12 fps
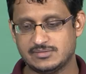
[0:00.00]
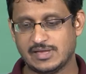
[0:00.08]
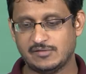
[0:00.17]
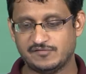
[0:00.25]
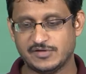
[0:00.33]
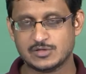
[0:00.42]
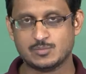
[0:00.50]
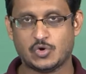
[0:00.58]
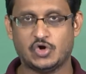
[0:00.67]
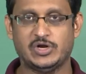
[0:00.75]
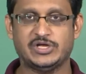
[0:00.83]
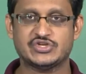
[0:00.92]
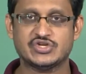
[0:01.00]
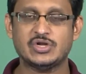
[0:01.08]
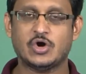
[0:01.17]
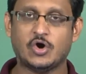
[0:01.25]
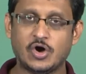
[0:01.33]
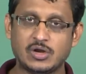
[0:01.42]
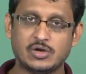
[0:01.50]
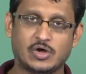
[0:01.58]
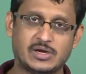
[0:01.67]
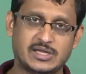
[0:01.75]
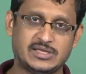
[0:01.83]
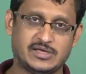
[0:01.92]
self phase modulation or
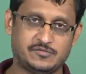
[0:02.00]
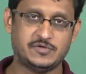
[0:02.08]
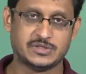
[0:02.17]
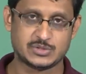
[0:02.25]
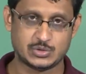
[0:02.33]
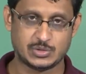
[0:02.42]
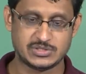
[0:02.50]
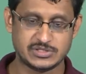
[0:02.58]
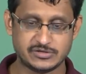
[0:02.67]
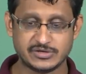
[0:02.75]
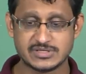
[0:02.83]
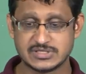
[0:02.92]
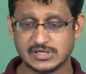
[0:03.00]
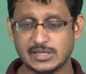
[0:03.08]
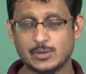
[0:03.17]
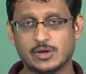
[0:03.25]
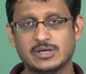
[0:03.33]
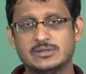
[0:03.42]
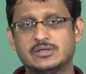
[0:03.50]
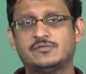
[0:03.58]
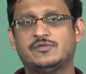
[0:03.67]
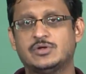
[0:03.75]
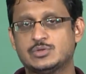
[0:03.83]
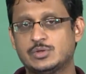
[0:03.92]
nonlinear phase noise. Interestingly, nonlinear
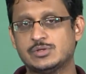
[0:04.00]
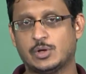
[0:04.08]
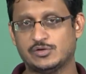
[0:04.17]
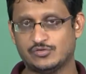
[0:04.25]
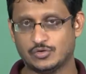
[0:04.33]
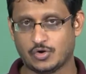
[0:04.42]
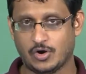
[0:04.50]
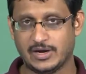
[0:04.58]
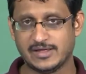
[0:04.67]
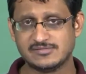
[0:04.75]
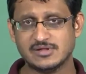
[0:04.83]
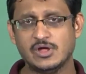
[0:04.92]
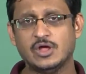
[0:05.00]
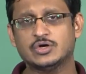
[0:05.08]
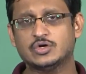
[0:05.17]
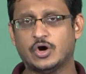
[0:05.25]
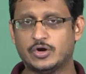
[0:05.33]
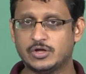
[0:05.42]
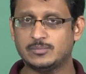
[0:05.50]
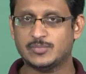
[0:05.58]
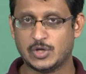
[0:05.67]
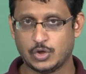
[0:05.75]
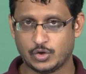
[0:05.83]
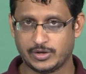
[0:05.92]
phase noise is also called as Gordon
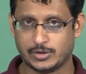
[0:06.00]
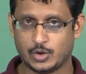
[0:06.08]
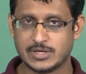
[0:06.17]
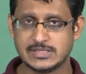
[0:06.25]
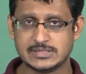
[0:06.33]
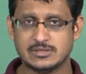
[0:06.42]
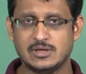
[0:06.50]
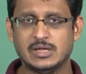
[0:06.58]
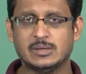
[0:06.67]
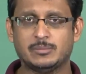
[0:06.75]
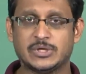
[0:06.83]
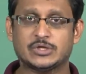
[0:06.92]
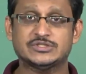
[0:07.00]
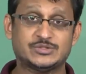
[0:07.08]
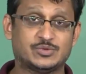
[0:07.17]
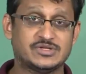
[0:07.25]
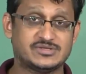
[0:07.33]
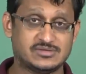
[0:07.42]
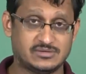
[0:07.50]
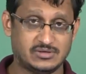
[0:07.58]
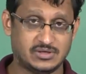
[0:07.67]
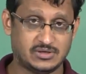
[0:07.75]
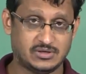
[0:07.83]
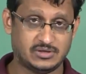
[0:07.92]
Mollenauer noise because it was
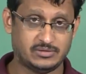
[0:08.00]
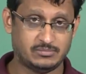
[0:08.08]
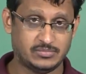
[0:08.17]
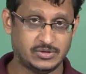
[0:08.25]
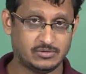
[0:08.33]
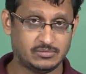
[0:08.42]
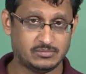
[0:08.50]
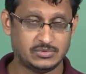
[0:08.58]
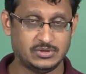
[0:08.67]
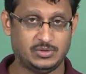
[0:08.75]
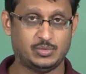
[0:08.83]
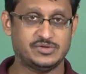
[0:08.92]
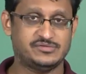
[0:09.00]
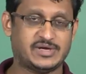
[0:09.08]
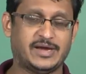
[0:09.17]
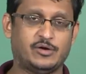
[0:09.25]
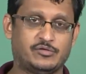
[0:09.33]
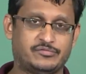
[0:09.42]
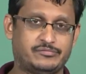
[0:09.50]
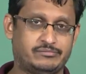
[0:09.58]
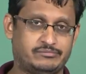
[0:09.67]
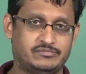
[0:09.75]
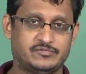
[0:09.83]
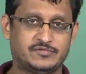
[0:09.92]
uh, you know it was kind of
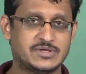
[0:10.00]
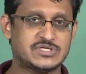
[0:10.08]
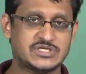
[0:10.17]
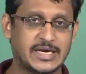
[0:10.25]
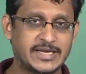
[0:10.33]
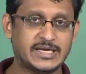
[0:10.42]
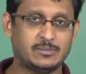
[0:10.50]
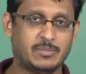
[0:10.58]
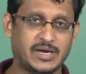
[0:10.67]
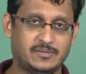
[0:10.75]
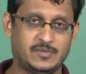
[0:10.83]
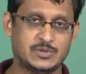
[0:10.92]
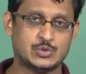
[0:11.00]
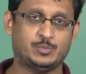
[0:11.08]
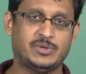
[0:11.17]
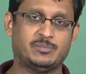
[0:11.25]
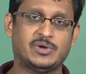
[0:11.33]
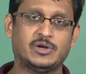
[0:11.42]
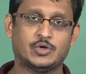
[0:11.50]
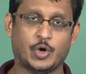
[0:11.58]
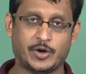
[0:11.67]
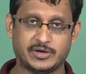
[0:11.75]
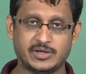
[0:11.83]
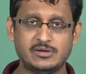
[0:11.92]
first studied by these two people
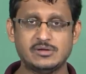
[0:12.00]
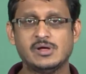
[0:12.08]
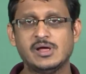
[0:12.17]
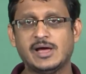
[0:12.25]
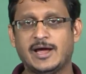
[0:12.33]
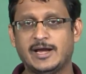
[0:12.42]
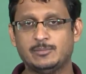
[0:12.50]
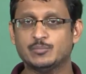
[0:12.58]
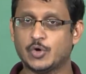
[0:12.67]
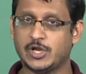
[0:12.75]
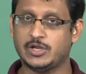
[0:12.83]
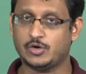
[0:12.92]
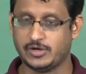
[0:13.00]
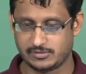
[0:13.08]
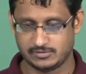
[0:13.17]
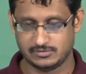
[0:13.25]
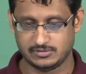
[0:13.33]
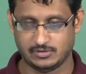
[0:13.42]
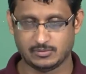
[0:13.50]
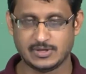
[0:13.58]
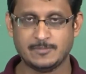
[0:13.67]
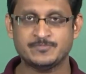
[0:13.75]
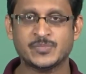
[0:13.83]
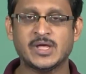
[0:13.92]
Gordon and Mollenauer. Okay.
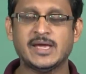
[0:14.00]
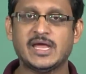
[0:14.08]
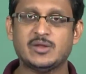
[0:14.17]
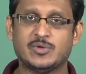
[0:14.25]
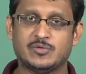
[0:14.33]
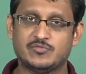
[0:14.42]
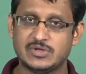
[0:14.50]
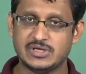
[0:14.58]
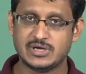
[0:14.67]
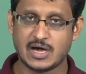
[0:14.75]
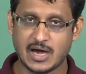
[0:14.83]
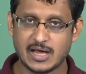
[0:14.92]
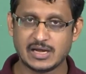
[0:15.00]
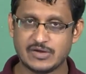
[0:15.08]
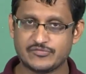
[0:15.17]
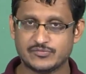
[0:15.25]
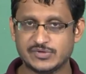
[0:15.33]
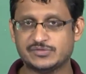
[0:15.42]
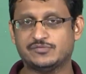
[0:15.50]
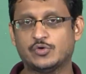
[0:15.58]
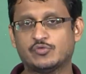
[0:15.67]
Anyway, we are left with four